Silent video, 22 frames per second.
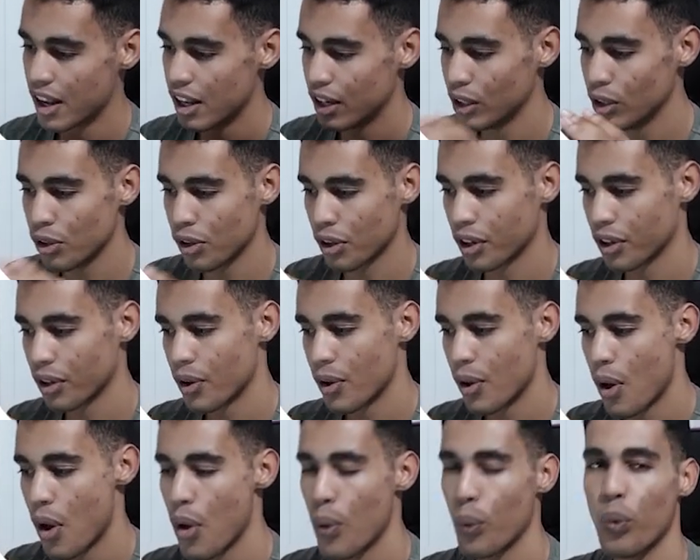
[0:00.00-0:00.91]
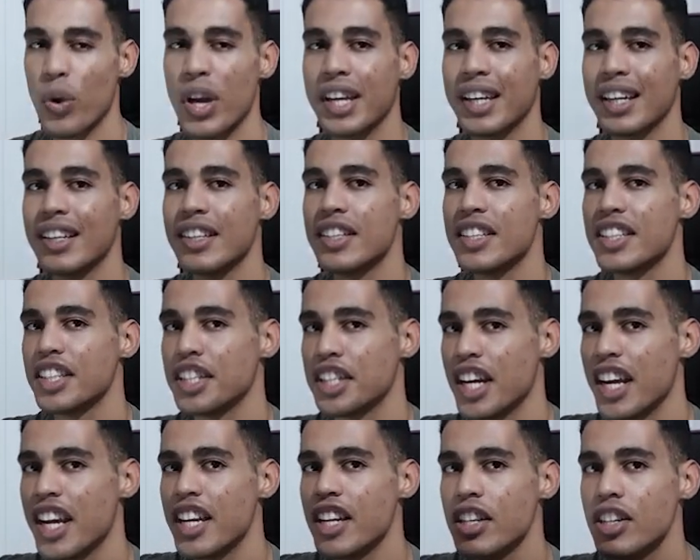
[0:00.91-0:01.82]
Look, we can
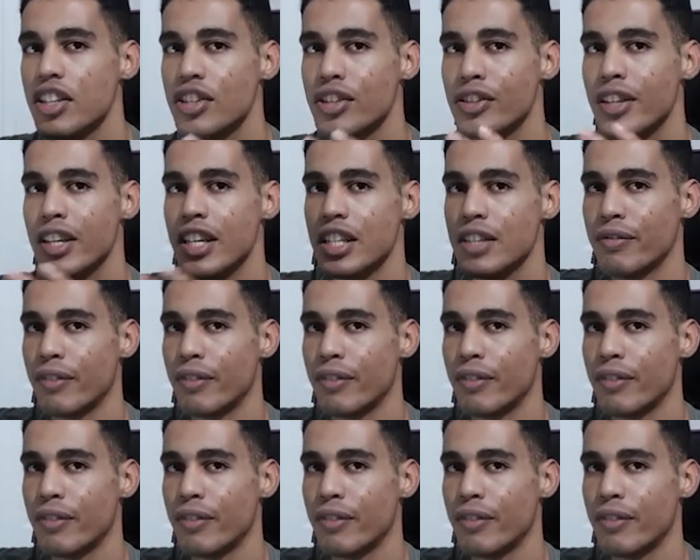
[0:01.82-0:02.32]
change these